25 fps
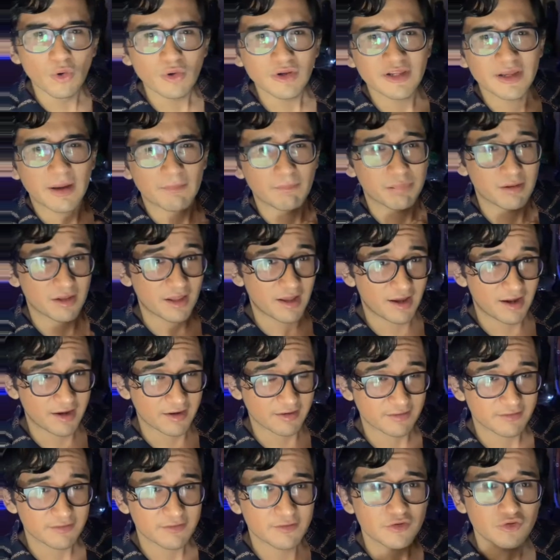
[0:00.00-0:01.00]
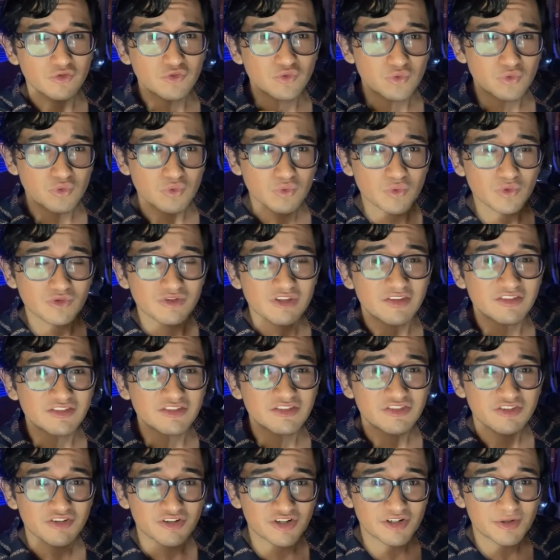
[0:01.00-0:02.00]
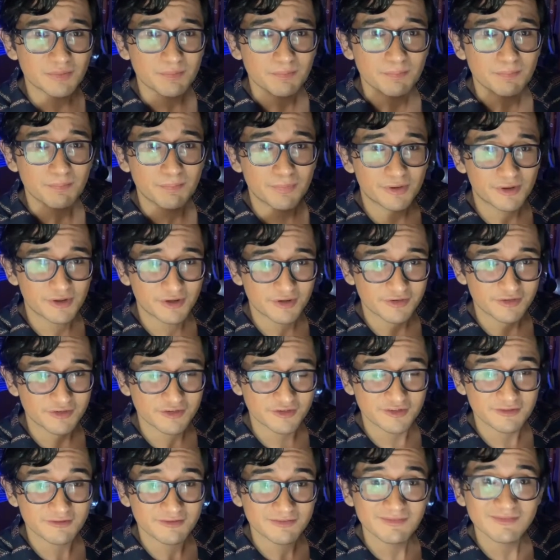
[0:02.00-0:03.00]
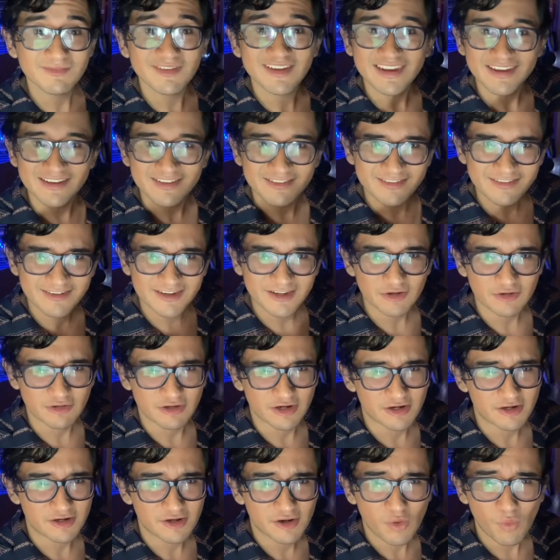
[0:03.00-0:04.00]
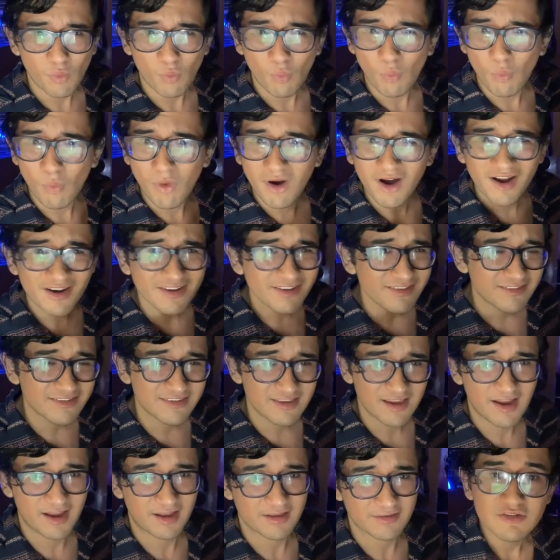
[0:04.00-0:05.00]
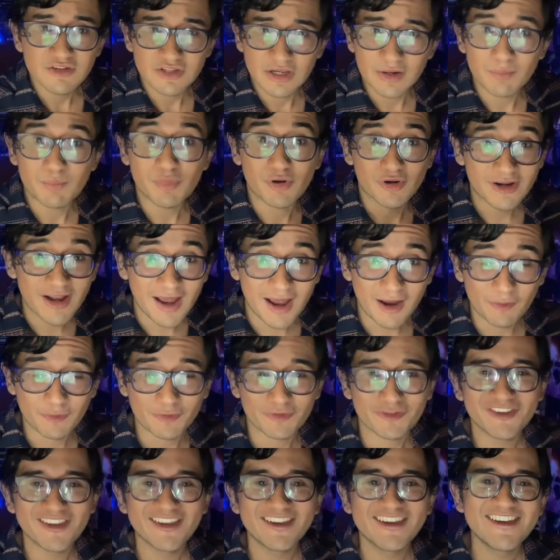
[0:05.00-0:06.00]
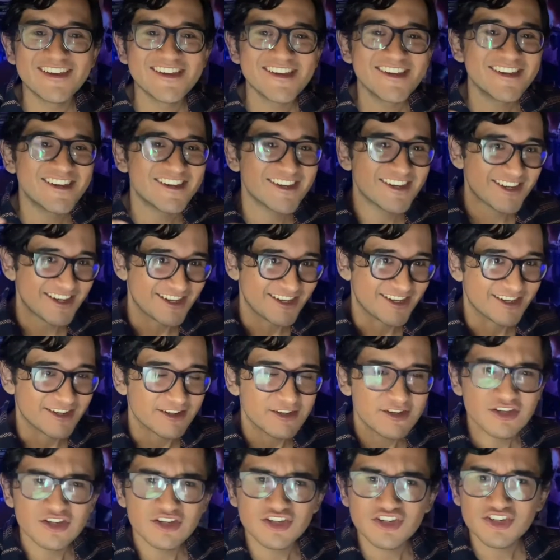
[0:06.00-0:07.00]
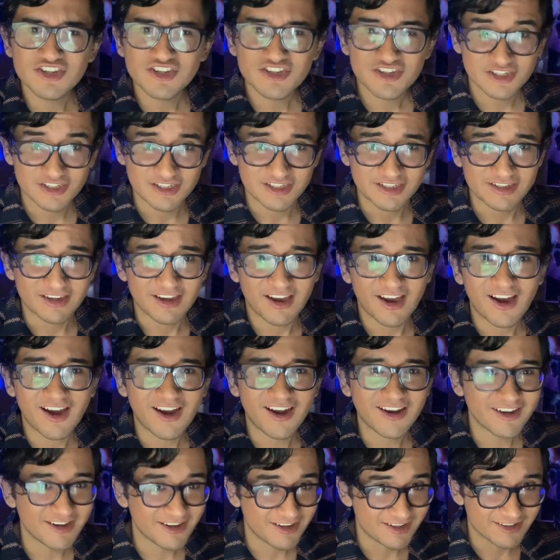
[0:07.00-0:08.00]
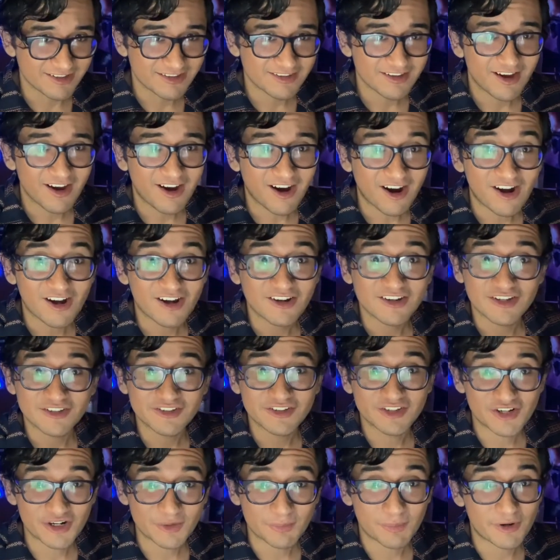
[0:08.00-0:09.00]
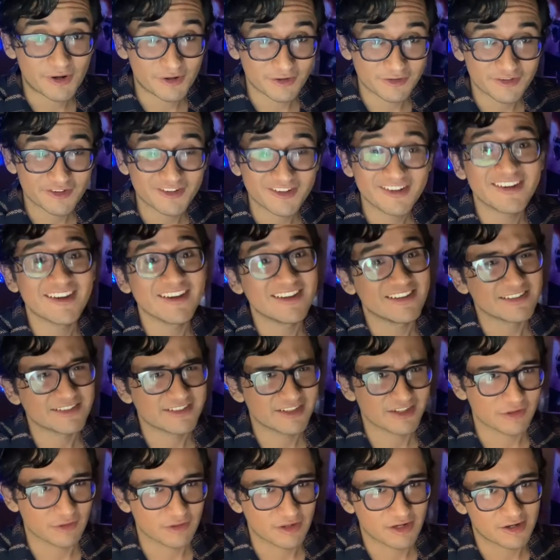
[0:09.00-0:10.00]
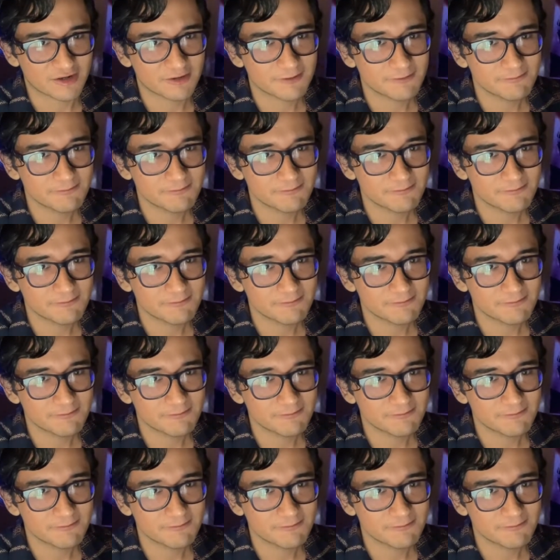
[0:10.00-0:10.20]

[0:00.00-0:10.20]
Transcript: applies to the third person in singular. What is that? The pronouns he, she, and it are the third person in singular.